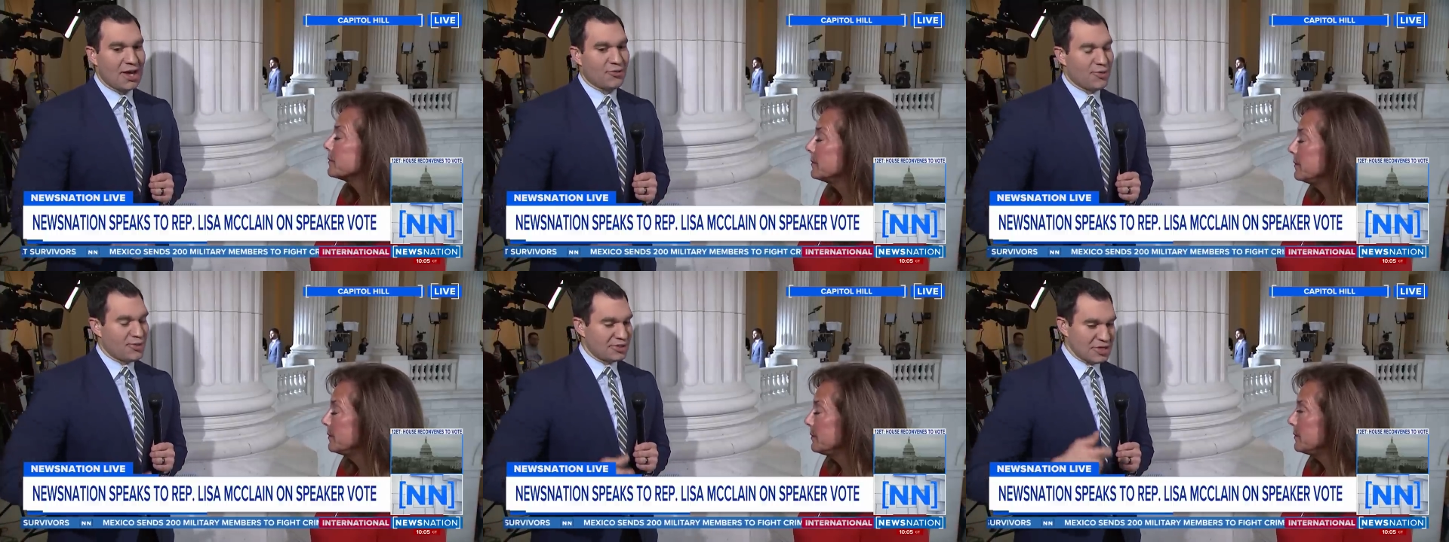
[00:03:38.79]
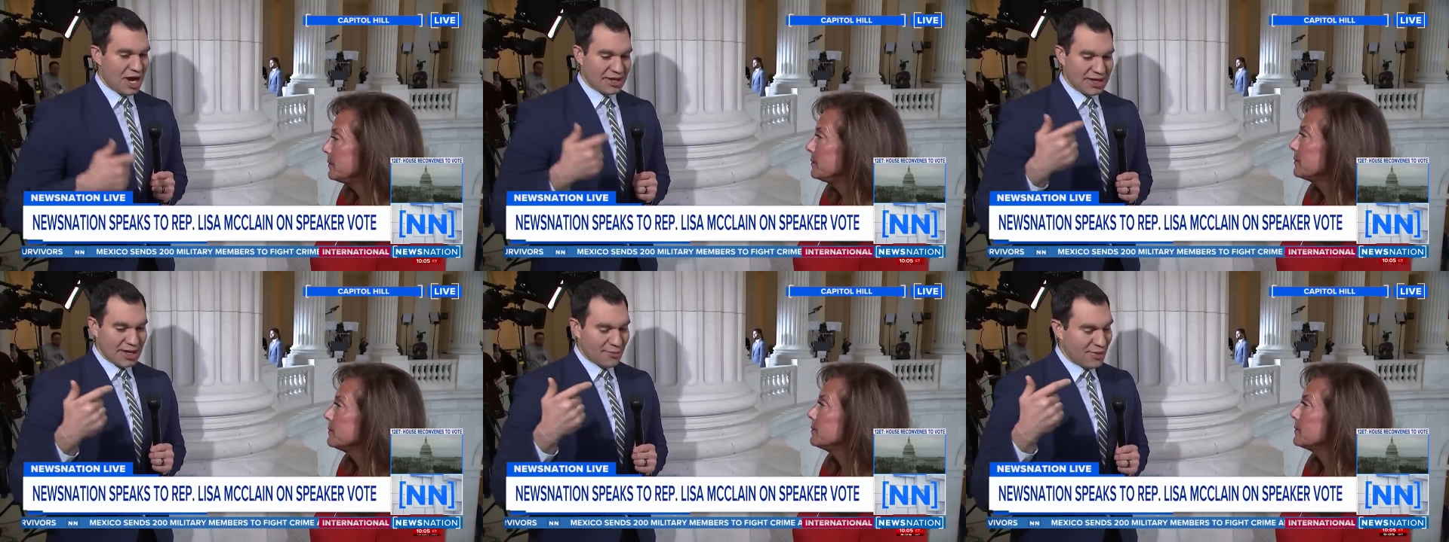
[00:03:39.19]
Speaker 1: We've been
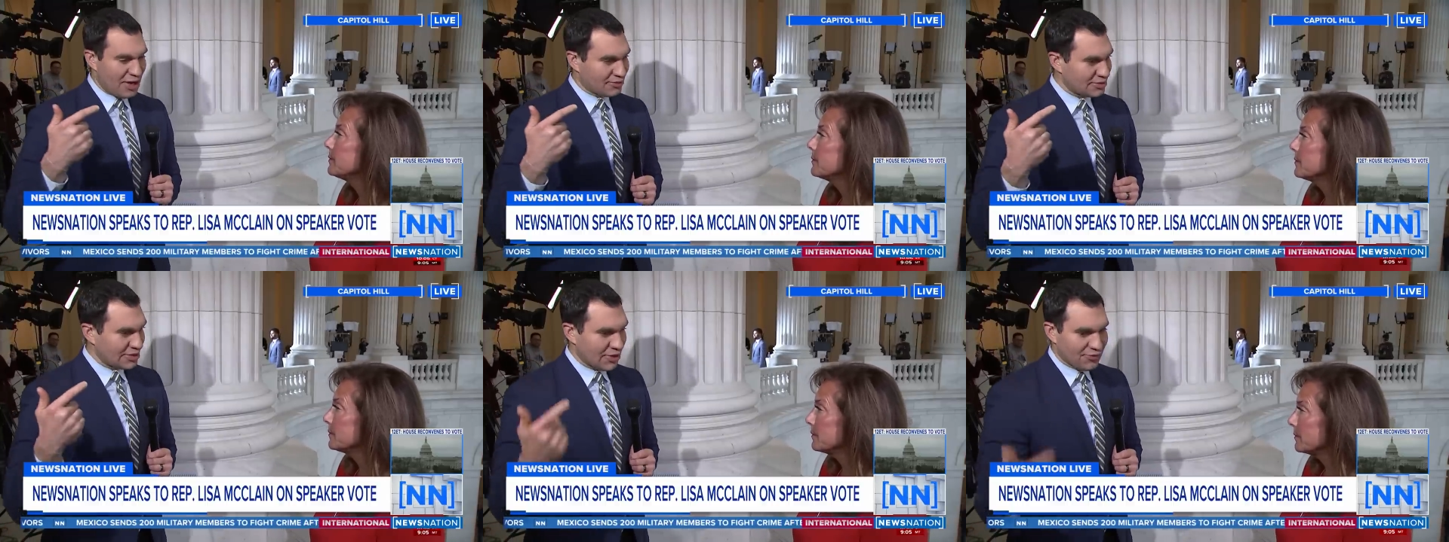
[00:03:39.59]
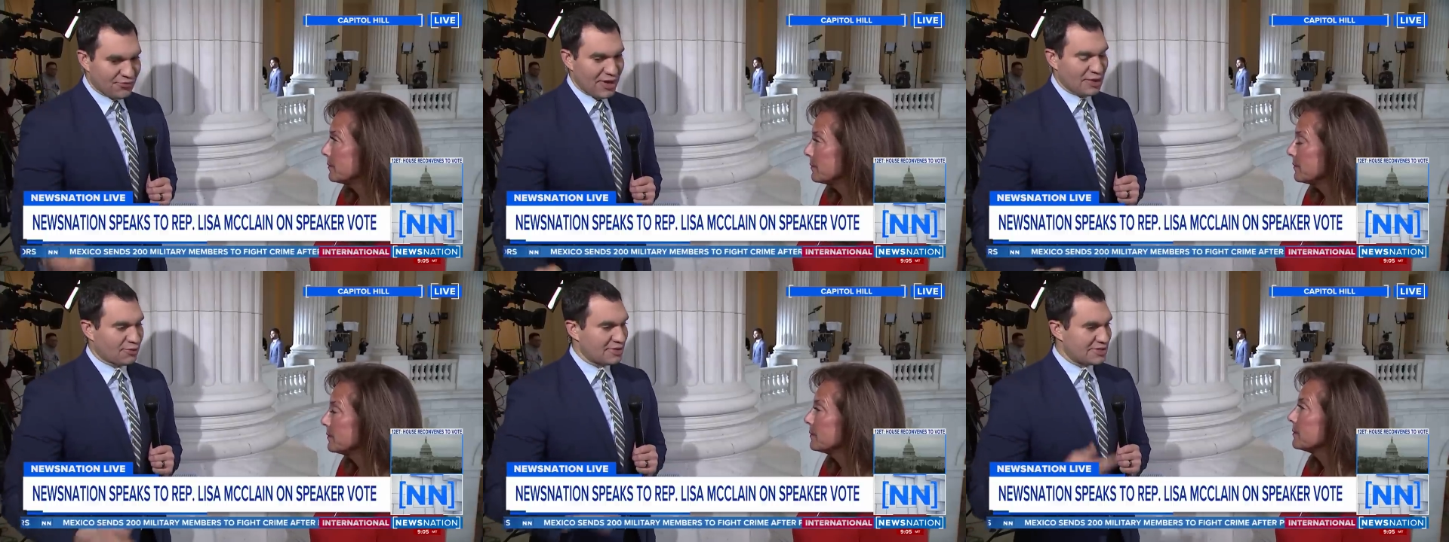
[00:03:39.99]
talking about, you know,
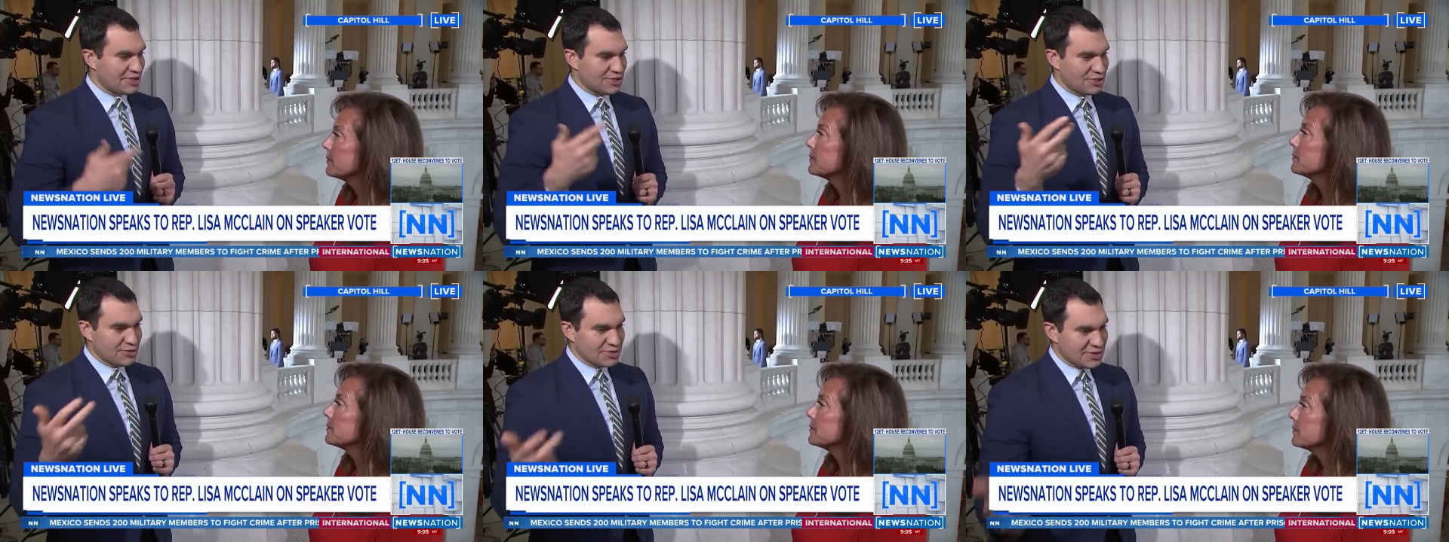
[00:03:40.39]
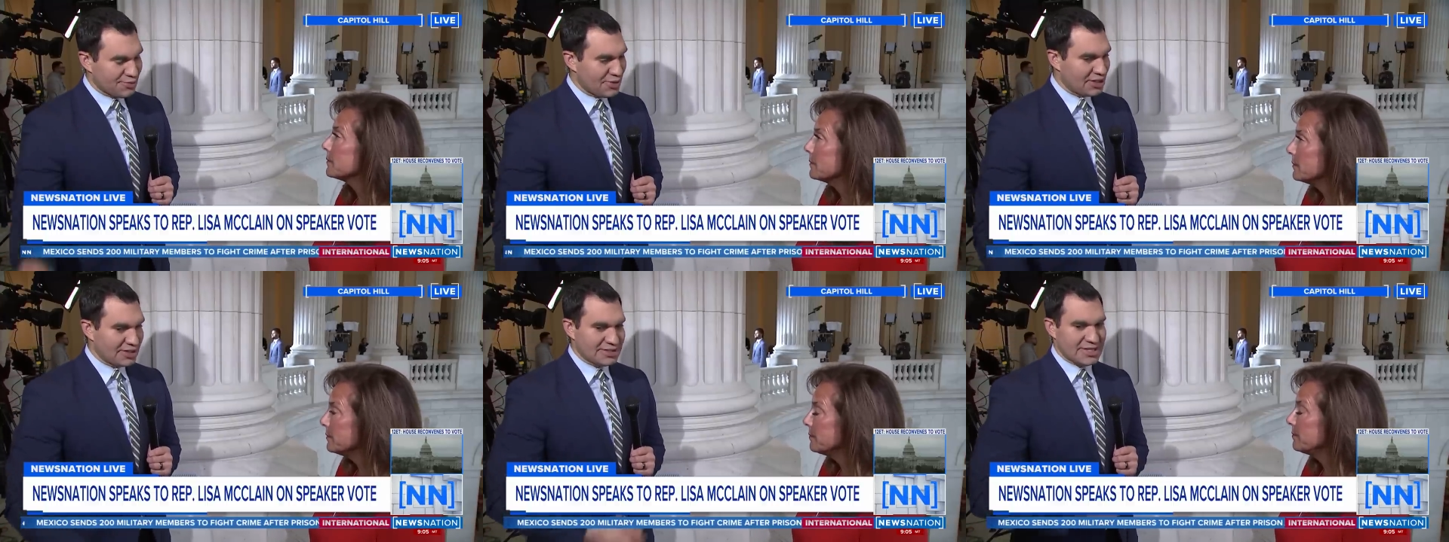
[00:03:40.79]
veterans issues, the
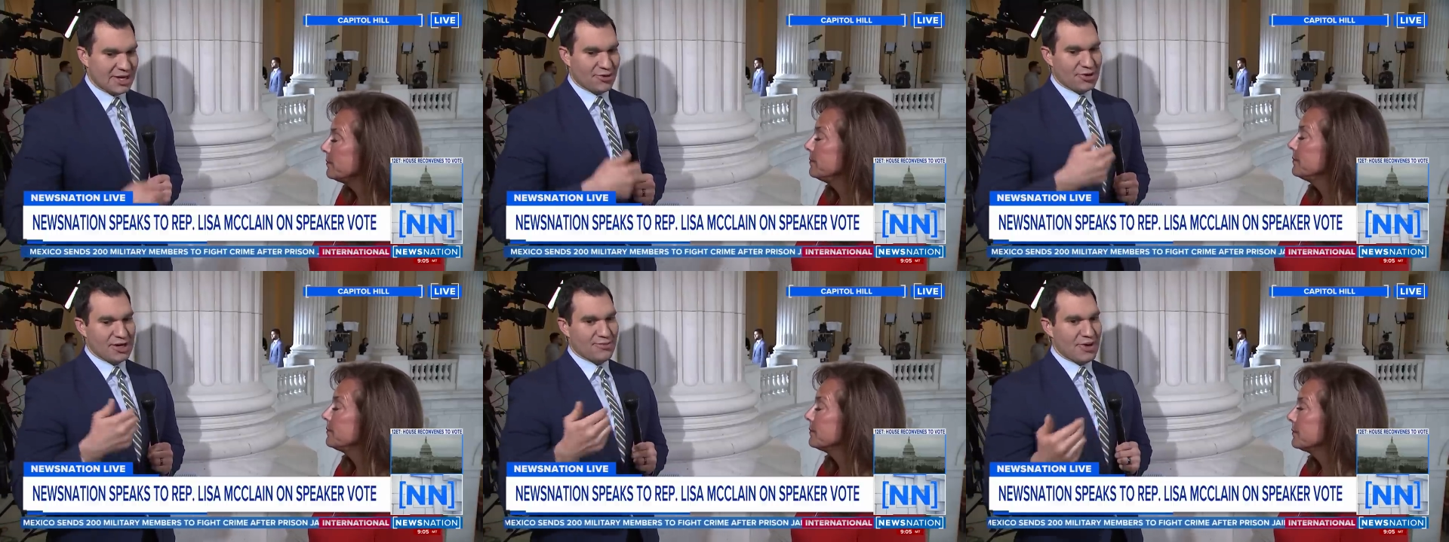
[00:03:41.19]
military,